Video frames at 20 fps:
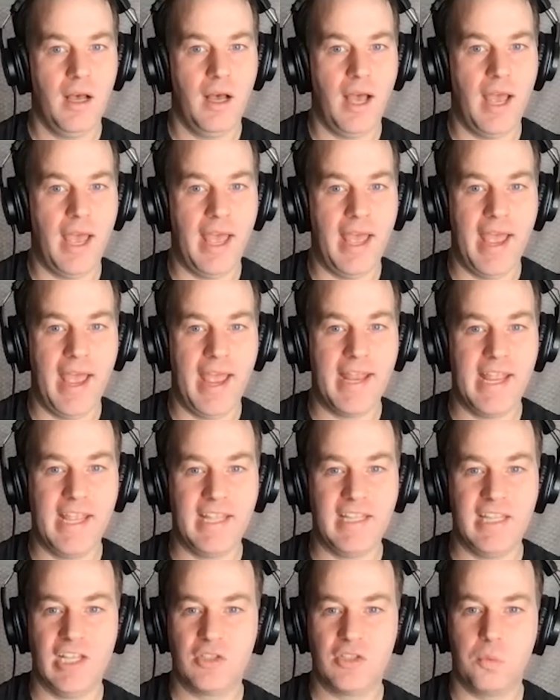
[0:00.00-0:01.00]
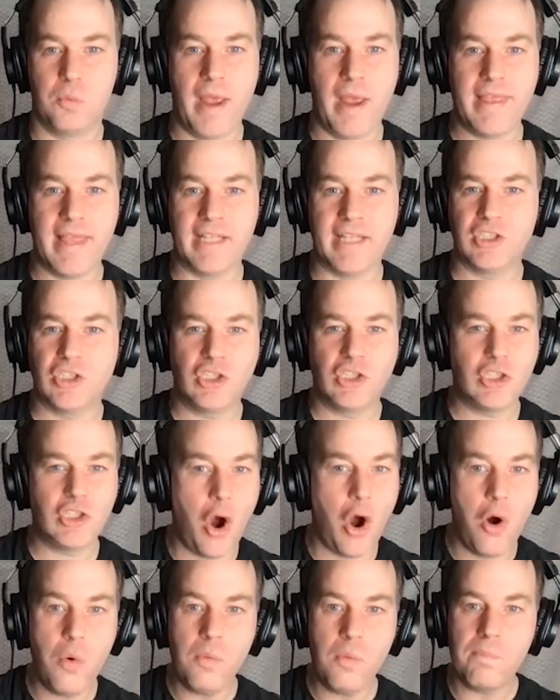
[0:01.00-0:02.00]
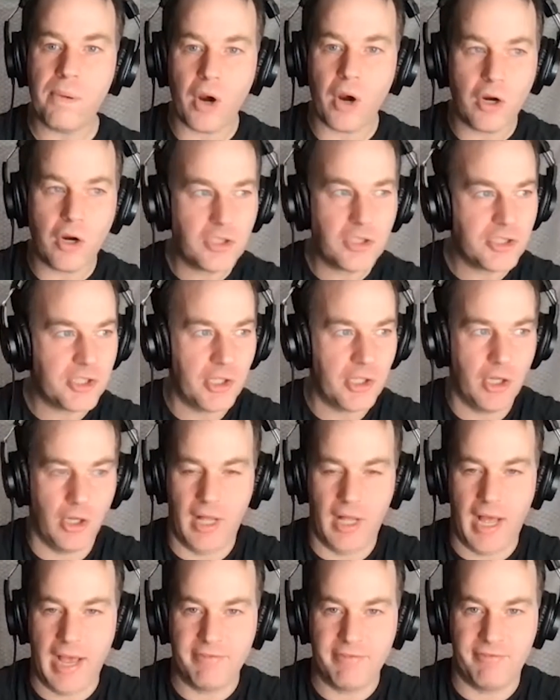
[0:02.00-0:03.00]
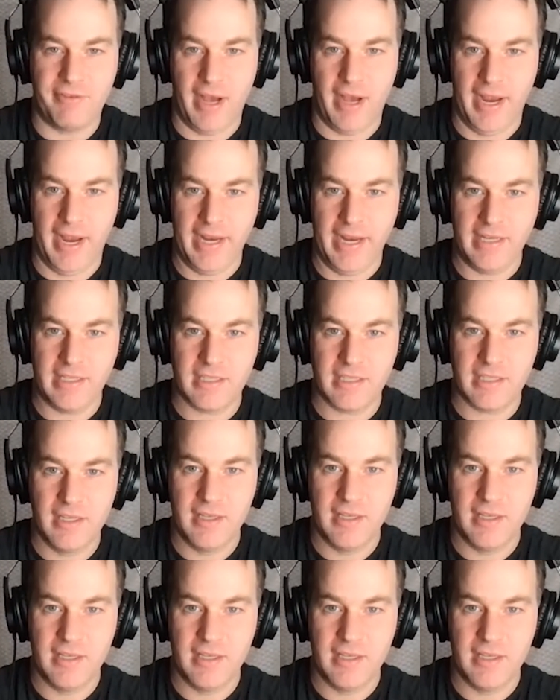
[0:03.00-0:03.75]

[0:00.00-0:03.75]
uh, in this way that's so personal, I find.